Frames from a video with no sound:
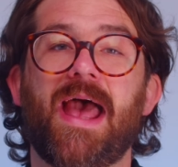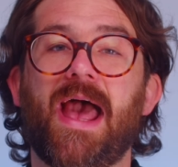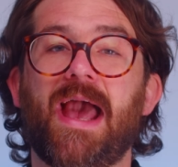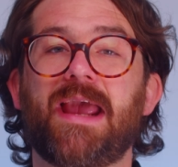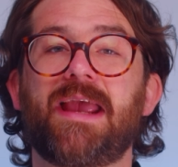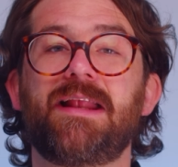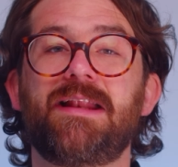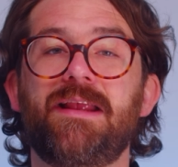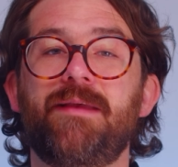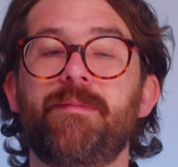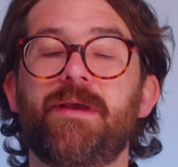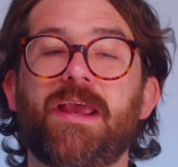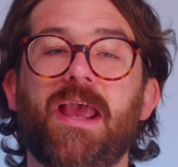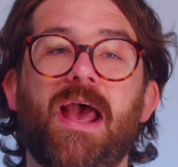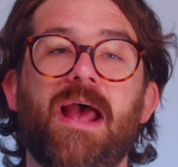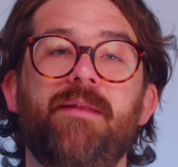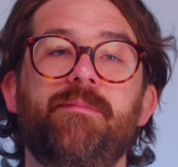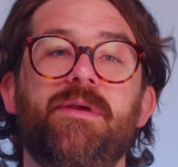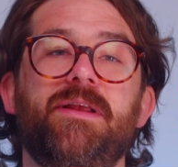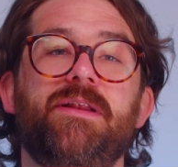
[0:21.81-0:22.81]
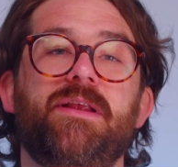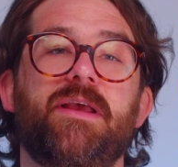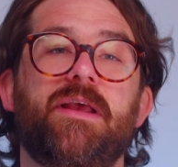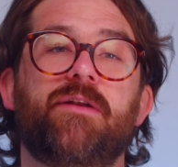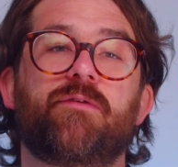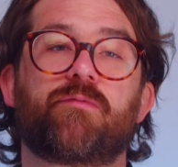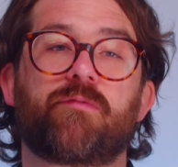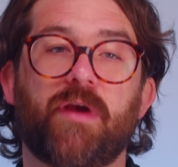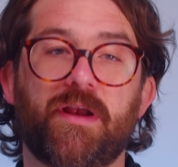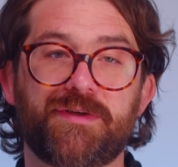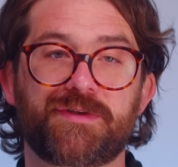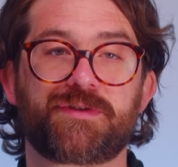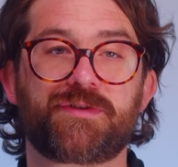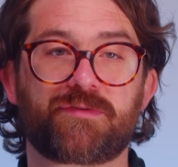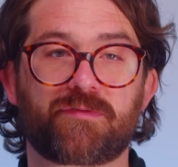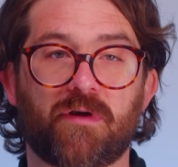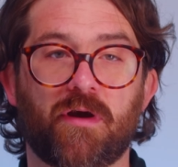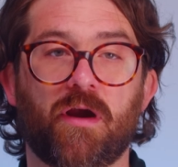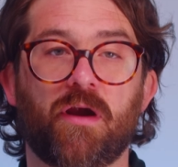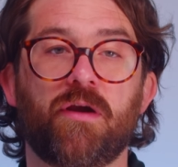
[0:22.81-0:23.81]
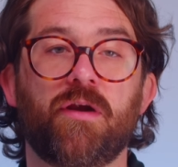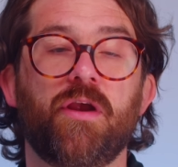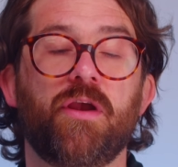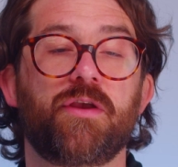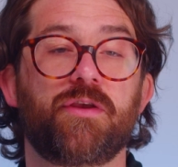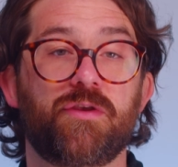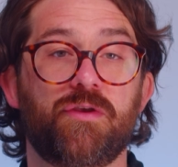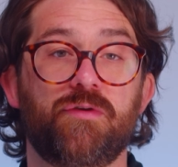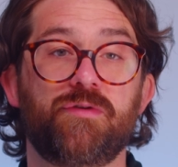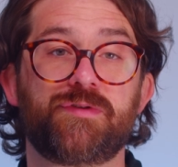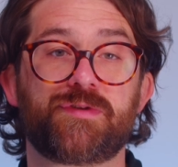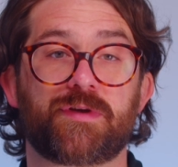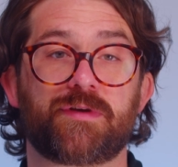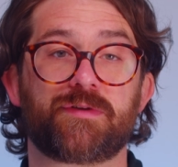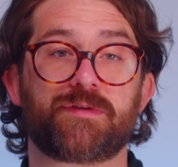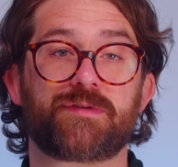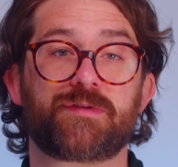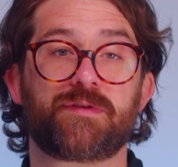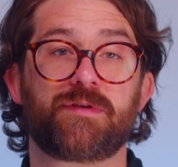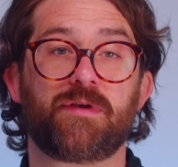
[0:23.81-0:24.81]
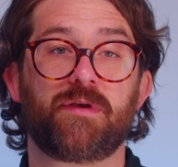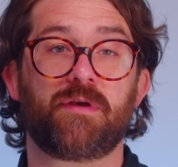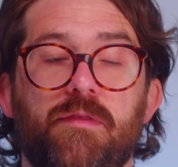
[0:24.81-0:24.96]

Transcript: academic admin, and registrar users.